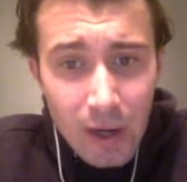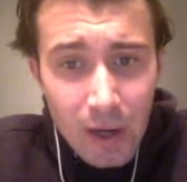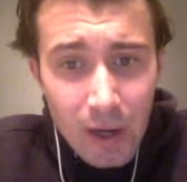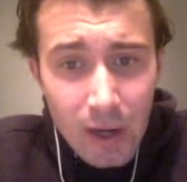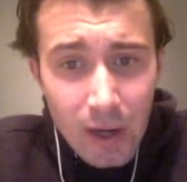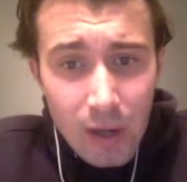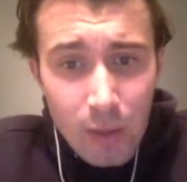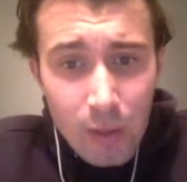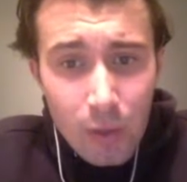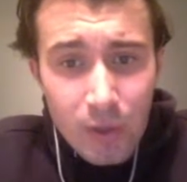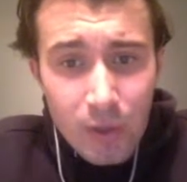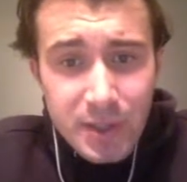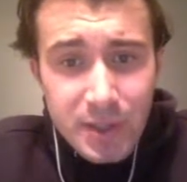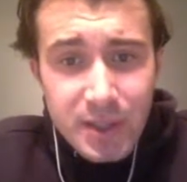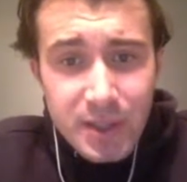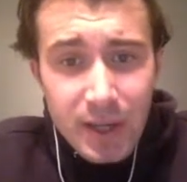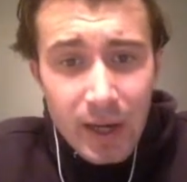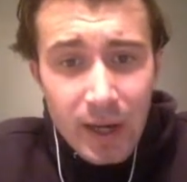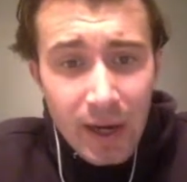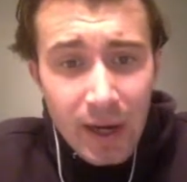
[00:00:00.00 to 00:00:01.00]
and
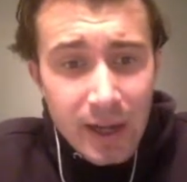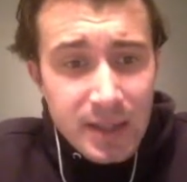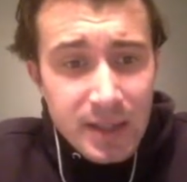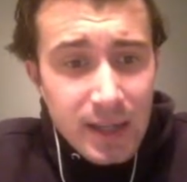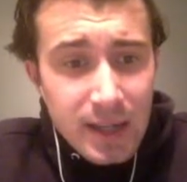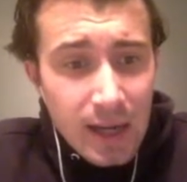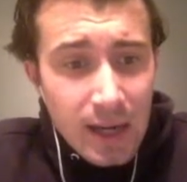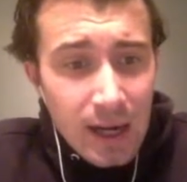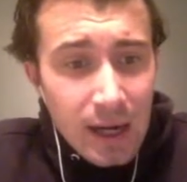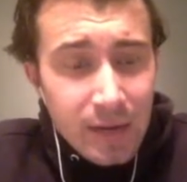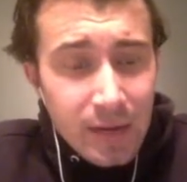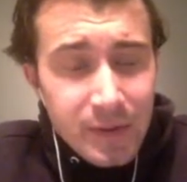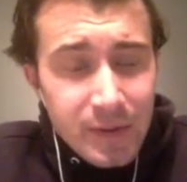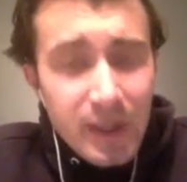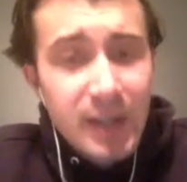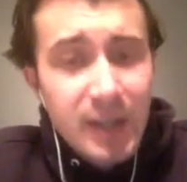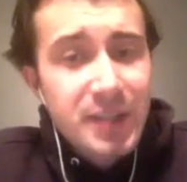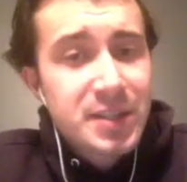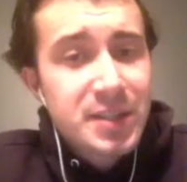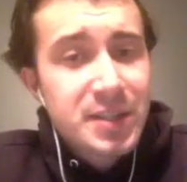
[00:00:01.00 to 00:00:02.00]
what's next
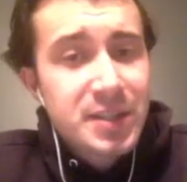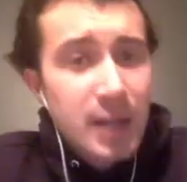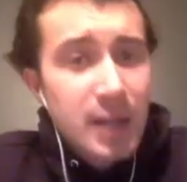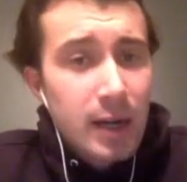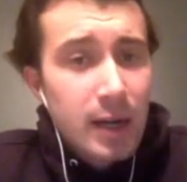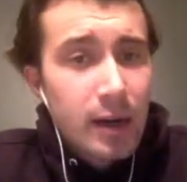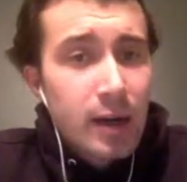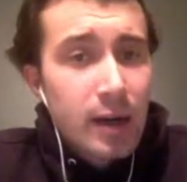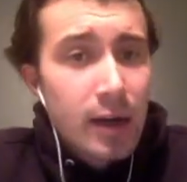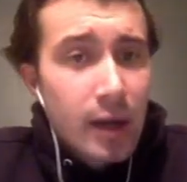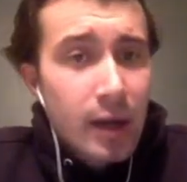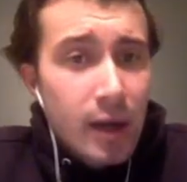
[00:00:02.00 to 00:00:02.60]
after it's done?